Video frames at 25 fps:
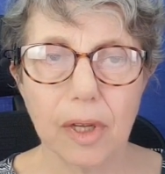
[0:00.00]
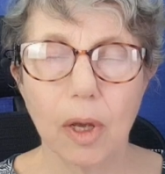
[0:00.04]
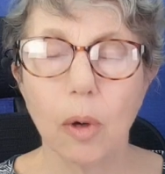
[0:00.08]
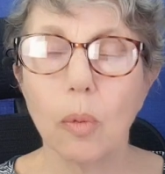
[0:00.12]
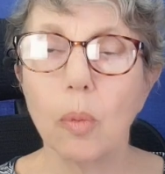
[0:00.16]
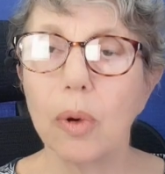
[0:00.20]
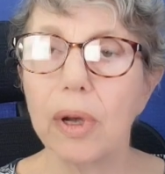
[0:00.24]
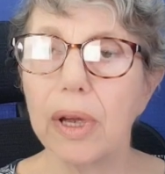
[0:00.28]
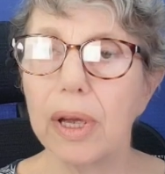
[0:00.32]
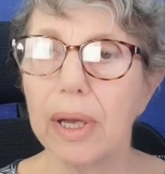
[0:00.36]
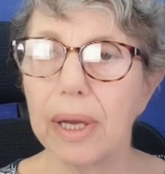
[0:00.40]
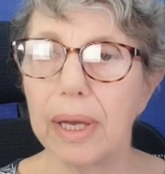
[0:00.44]

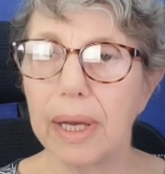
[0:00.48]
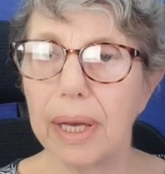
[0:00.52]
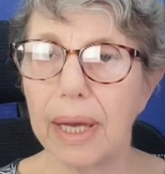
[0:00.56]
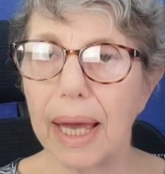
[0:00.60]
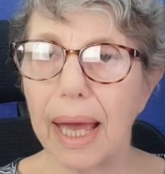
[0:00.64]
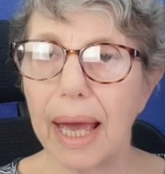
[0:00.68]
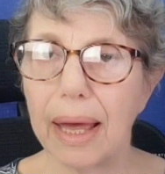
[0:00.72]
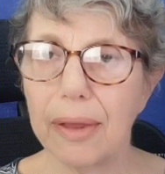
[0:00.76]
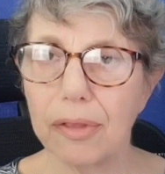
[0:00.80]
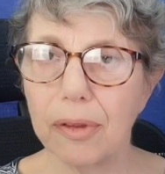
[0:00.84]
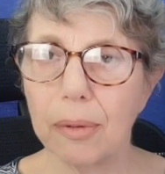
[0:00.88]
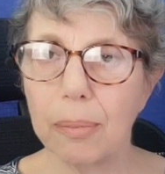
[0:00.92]
we're
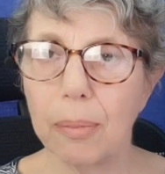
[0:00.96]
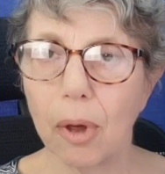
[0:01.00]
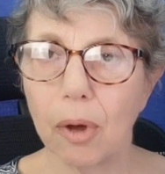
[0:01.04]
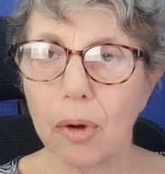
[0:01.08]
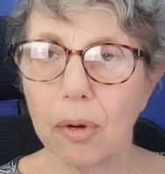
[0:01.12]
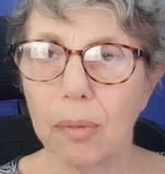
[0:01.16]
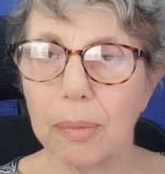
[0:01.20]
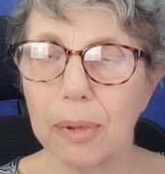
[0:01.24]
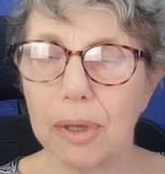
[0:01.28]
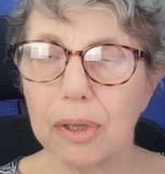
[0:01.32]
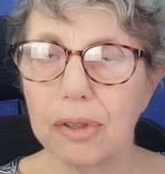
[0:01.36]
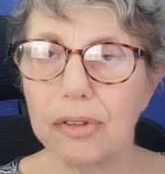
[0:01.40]
at the
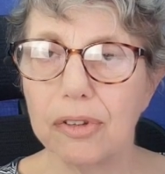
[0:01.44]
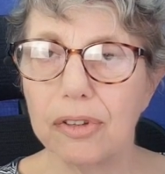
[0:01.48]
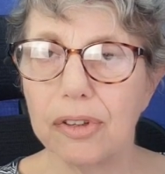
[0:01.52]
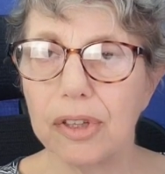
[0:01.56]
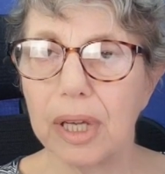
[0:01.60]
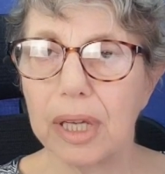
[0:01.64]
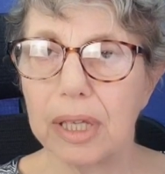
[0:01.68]
moment